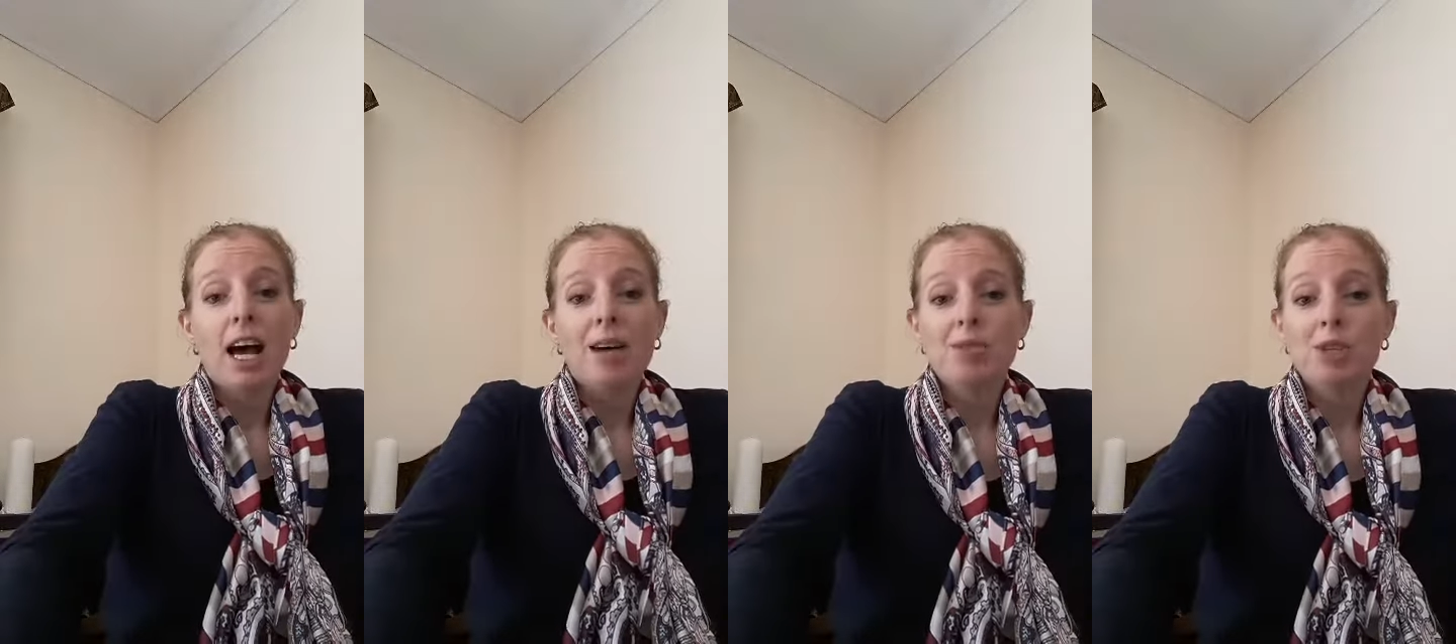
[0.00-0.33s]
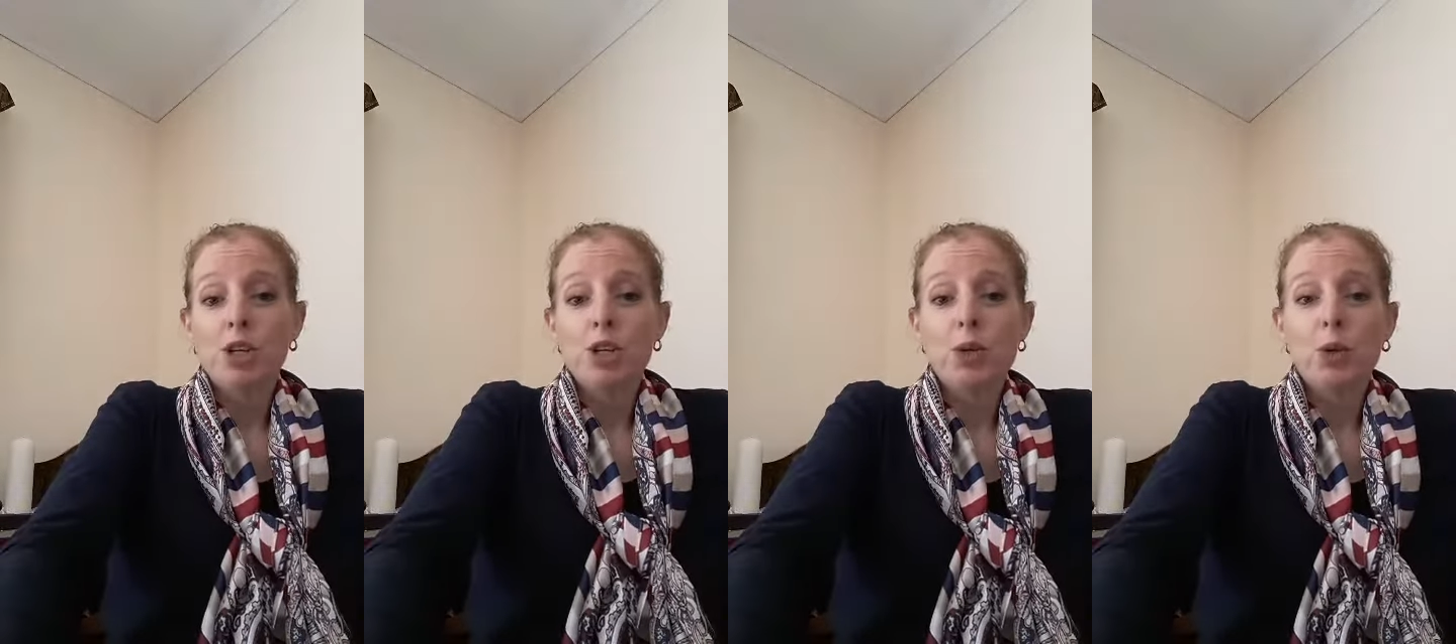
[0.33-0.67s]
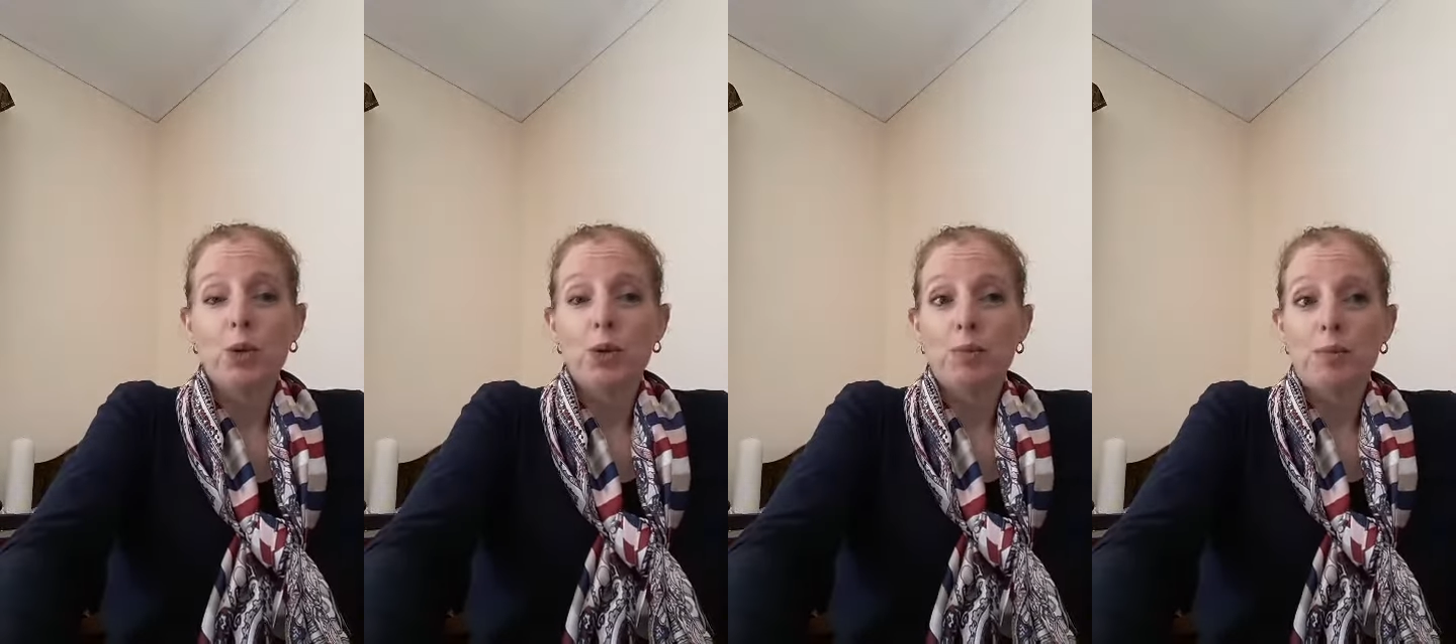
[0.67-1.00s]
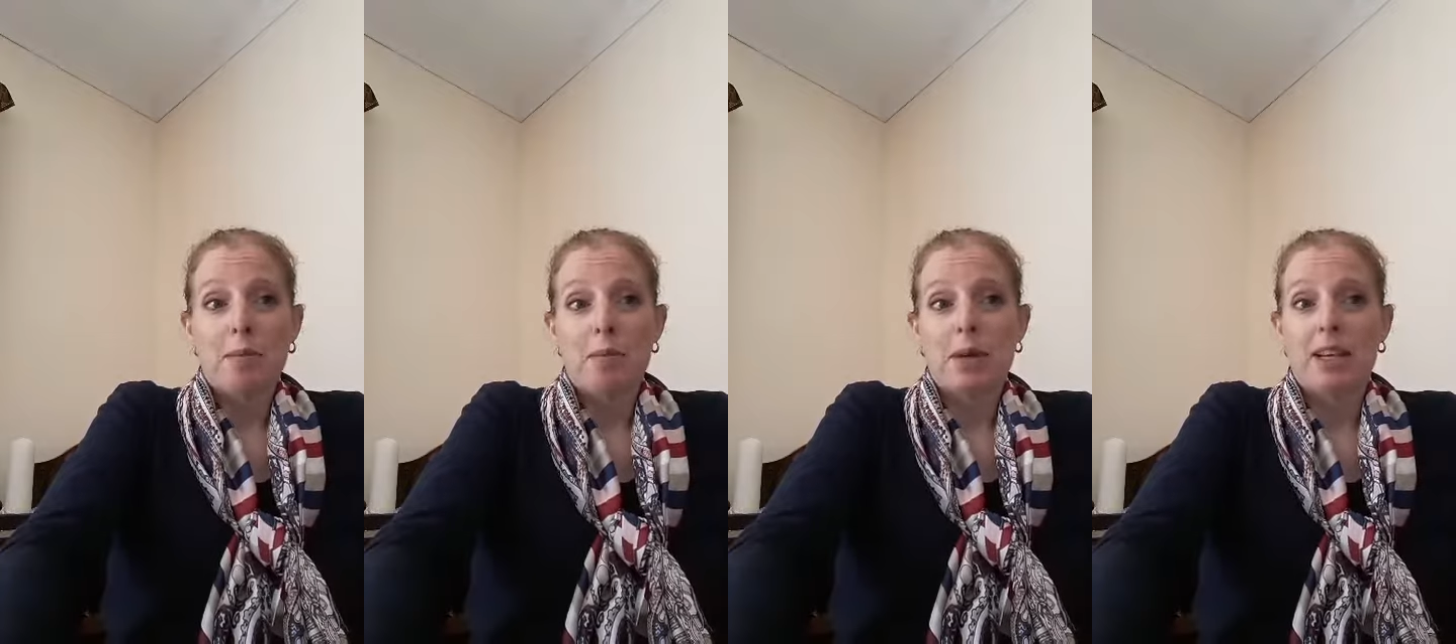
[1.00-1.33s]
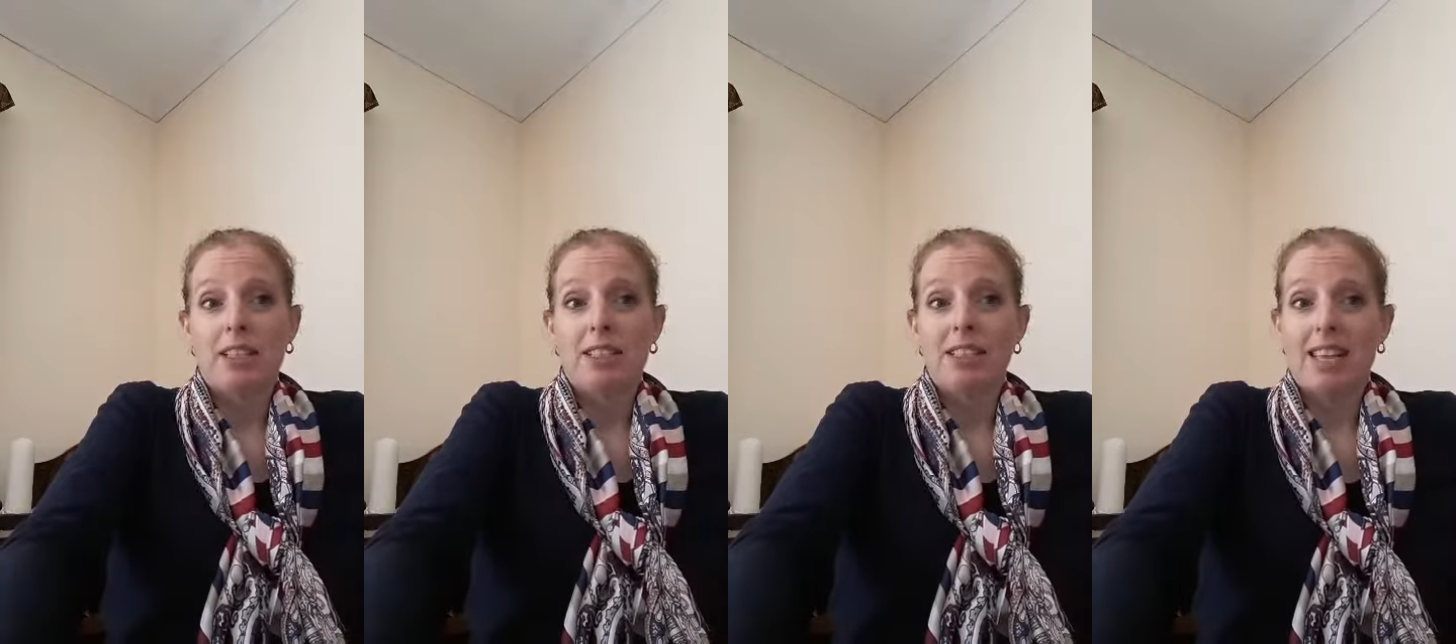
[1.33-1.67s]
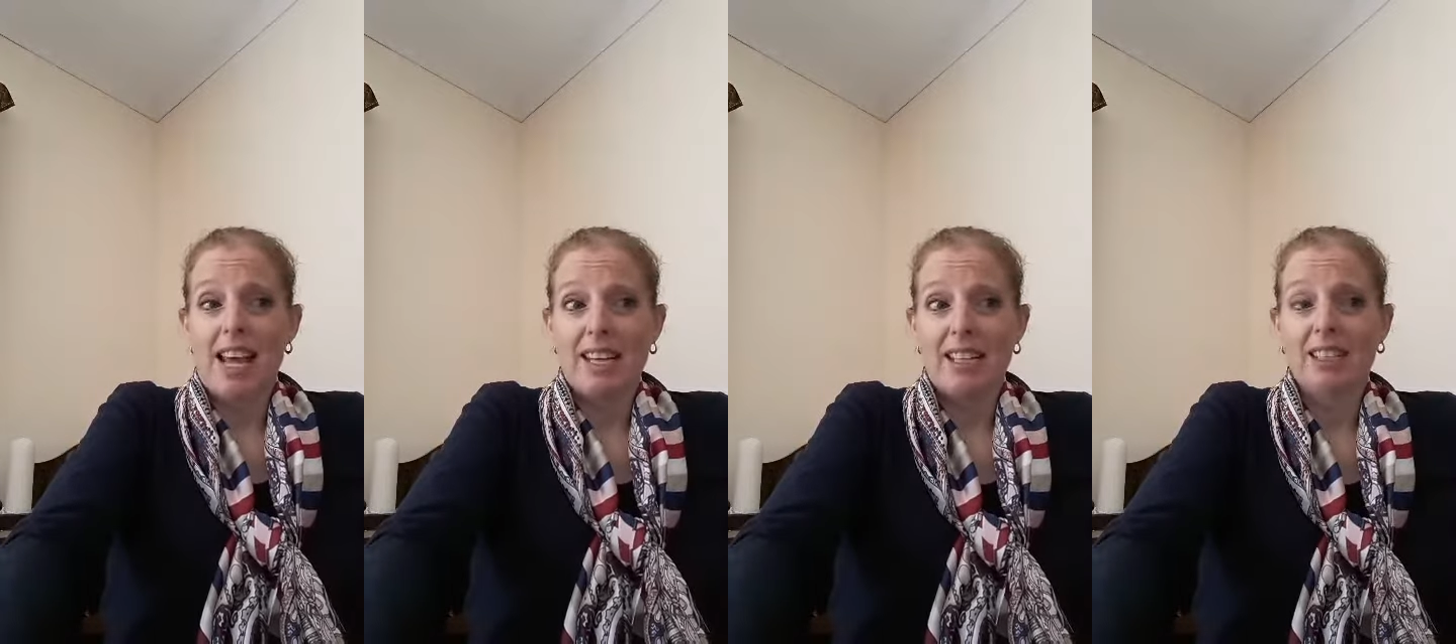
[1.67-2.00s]
I'm sure you all remember
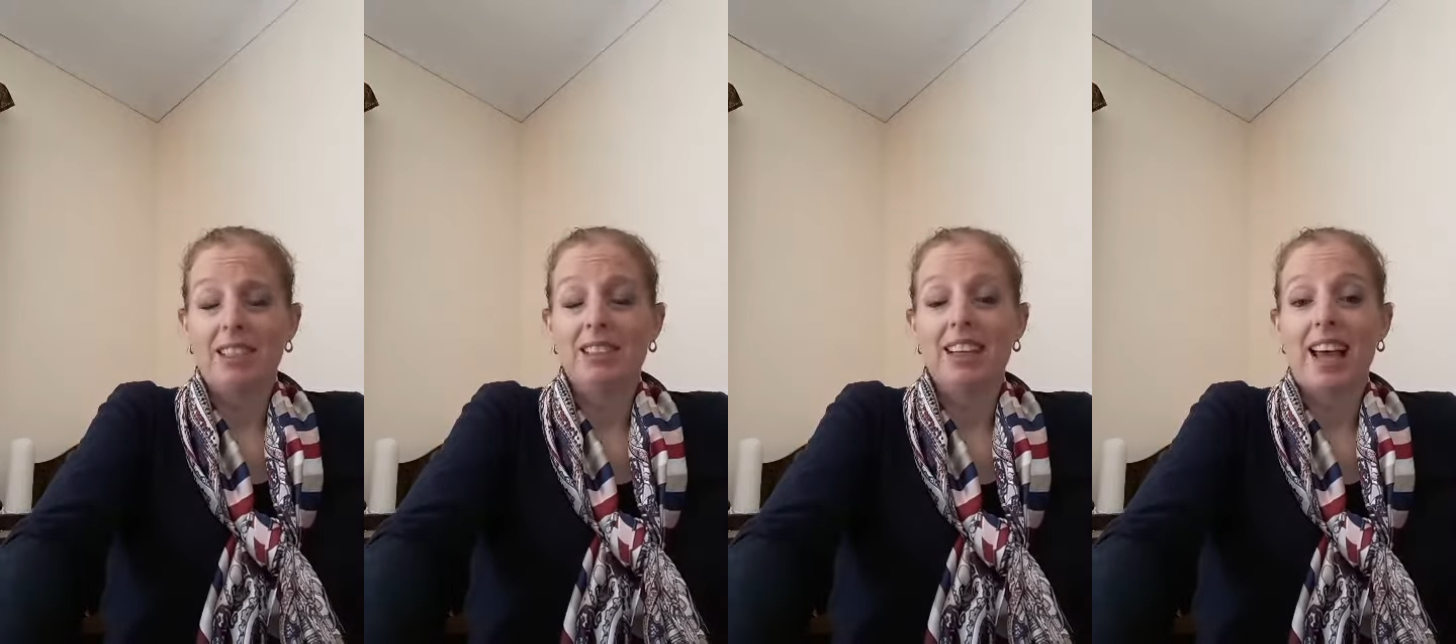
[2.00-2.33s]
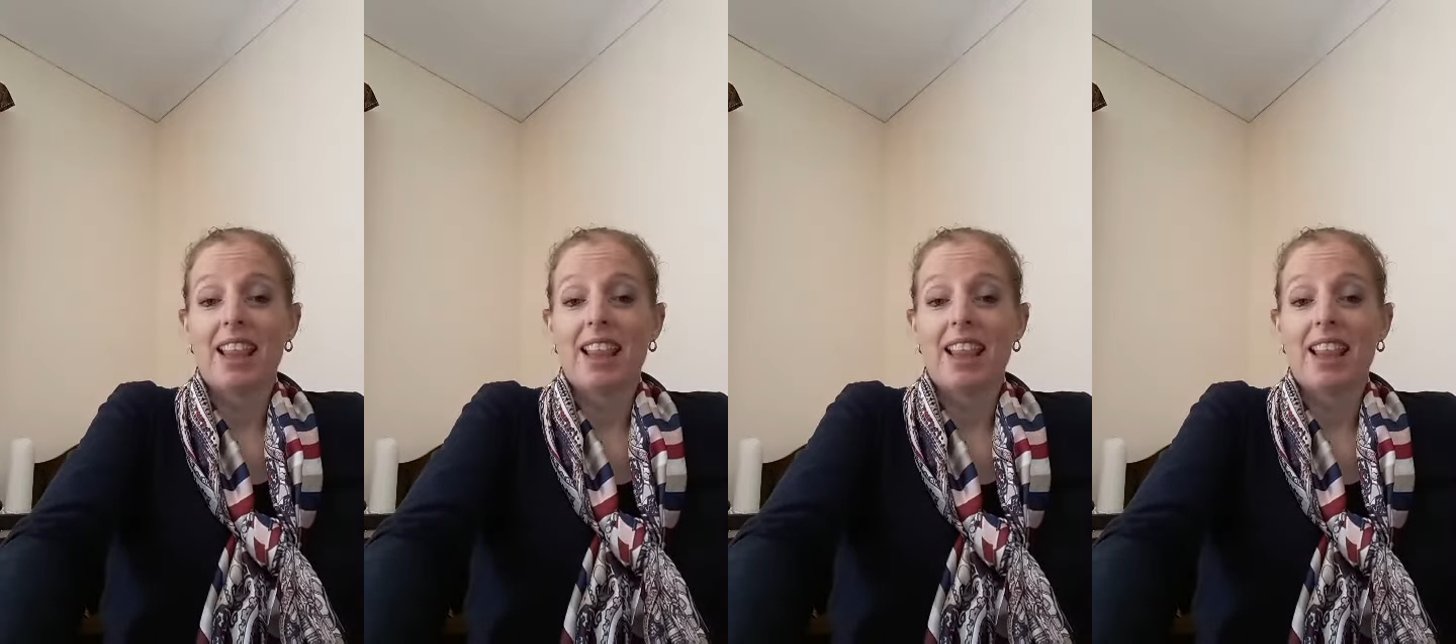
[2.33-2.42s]
Daniel